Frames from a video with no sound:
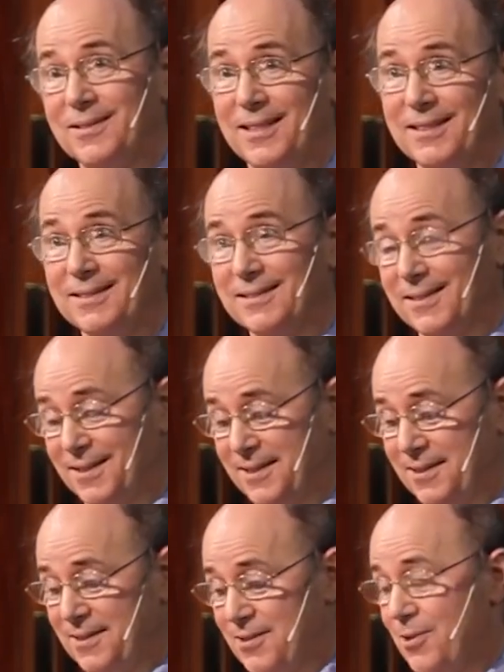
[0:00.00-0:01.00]
They
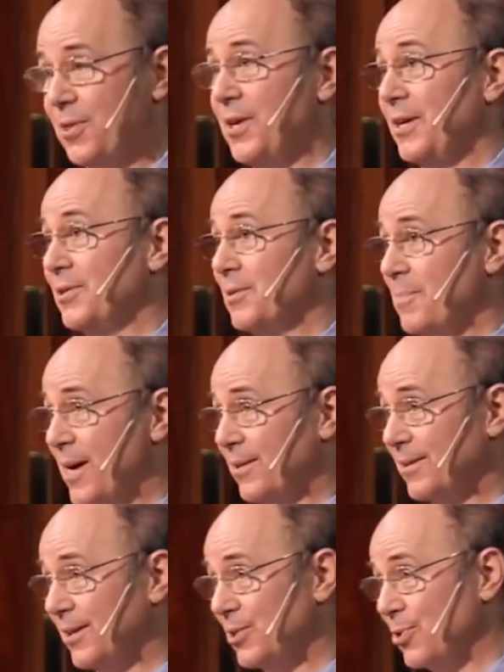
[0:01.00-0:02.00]
are things
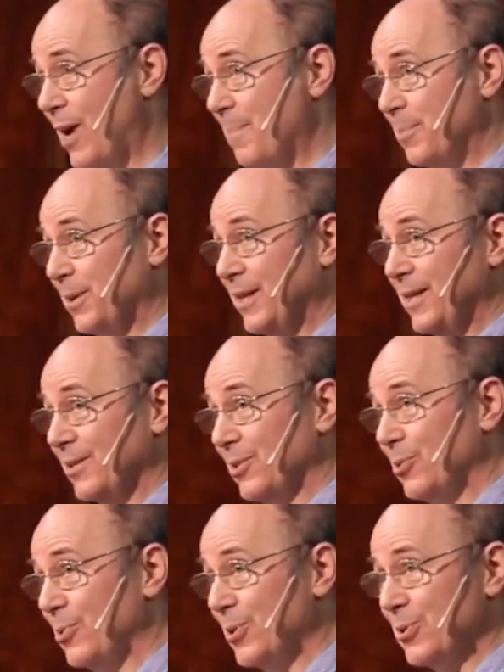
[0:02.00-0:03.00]
about extrapolating
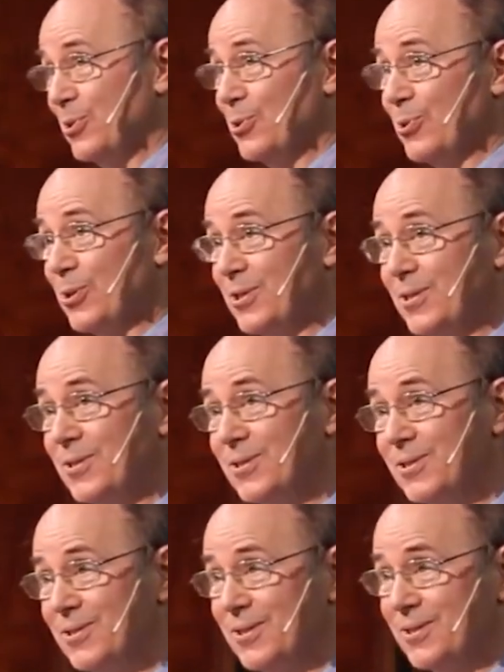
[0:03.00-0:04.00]
the laws to short
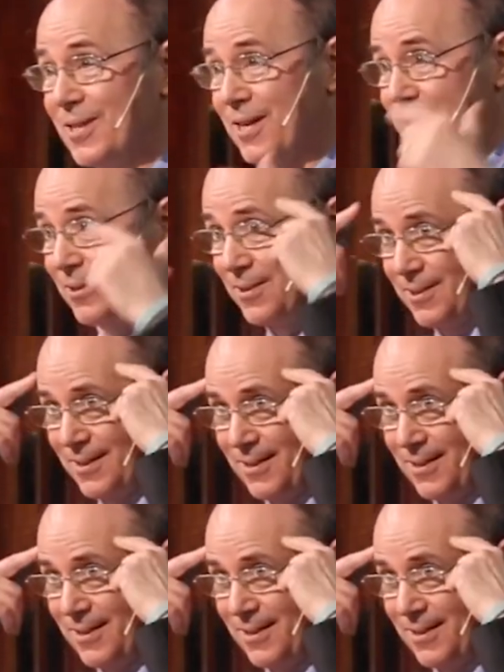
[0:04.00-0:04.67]
distances that are